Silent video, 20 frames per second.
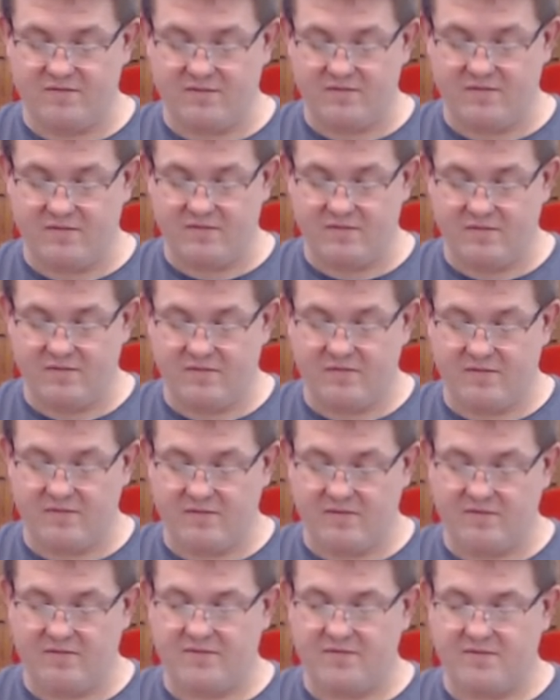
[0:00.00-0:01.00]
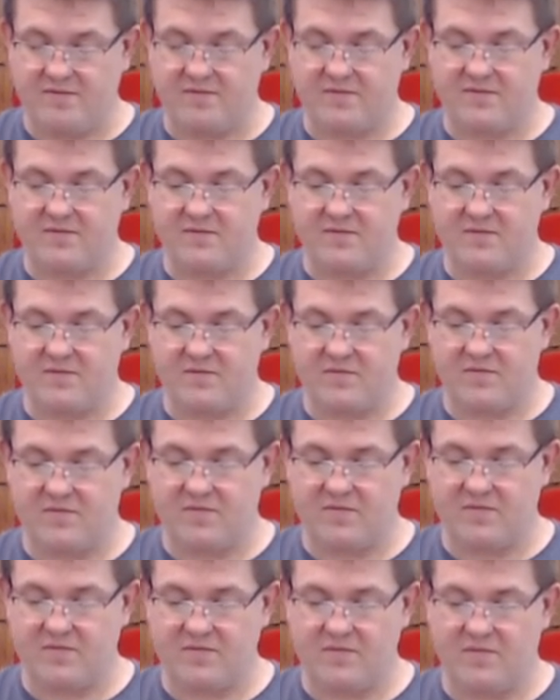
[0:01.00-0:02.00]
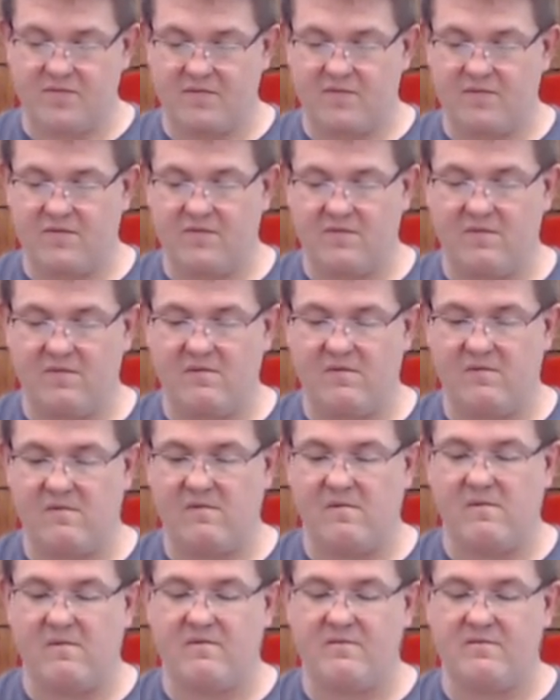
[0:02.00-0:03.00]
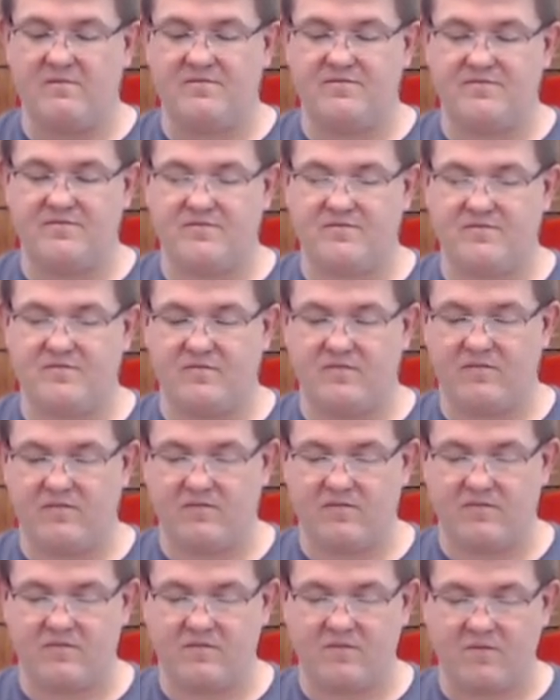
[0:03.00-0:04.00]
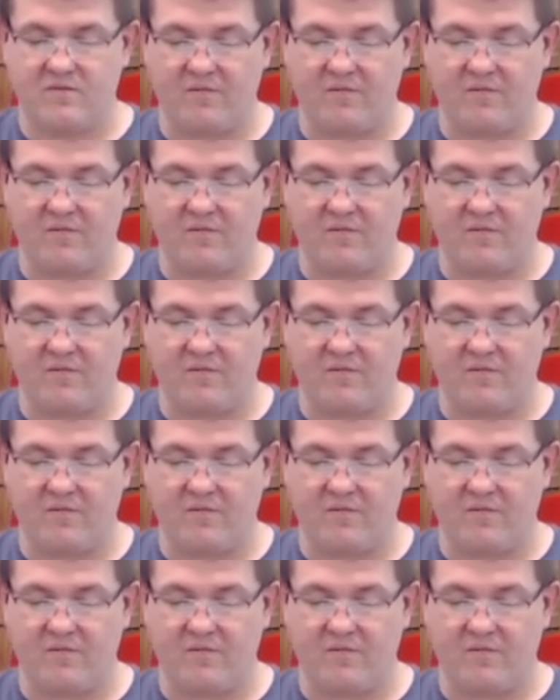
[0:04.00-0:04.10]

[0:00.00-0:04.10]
(silence)